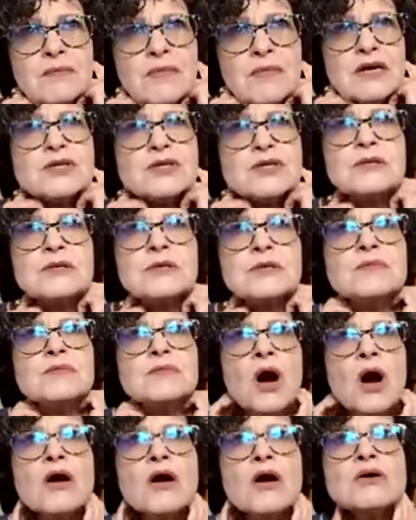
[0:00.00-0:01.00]
my children
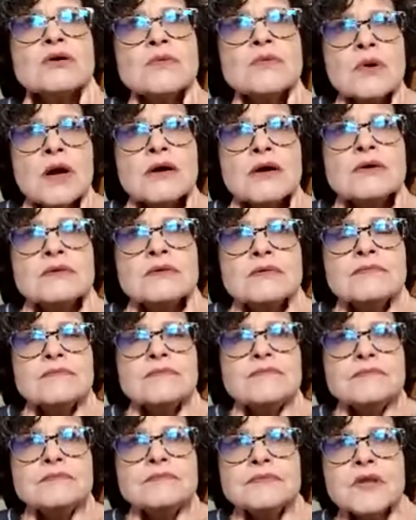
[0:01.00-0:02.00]
were all grown,
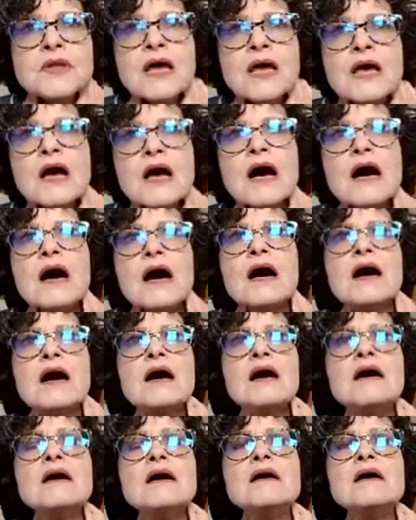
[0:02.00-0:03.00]

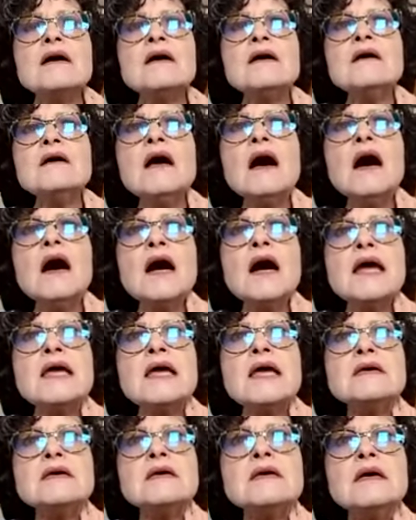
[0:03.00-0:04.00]
uh,
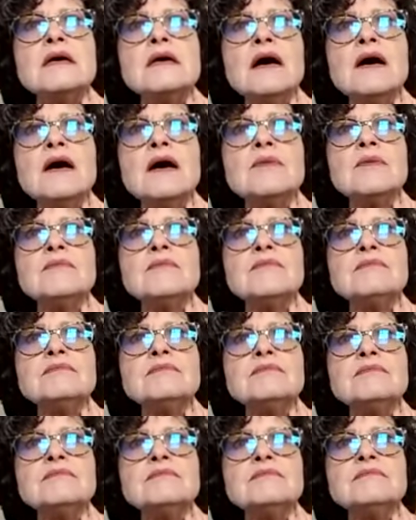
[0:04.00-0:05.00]
I um,
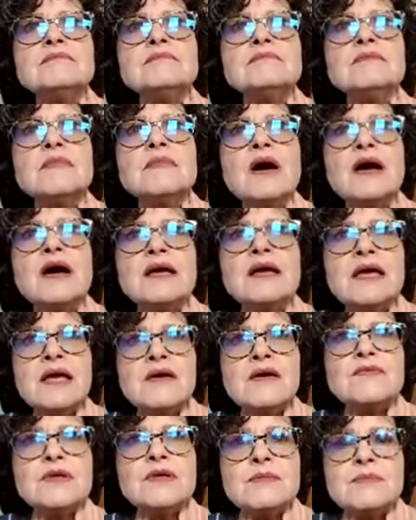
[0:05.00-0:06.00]
I
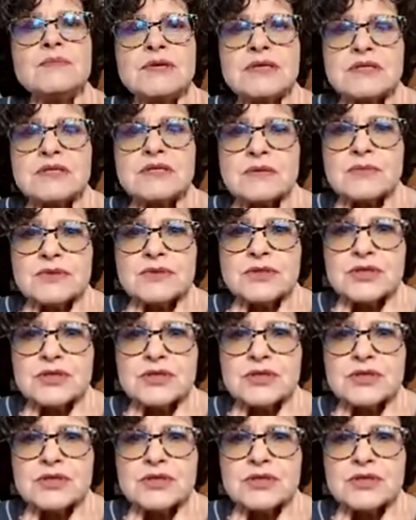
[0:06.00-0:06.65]
gave the Episcopal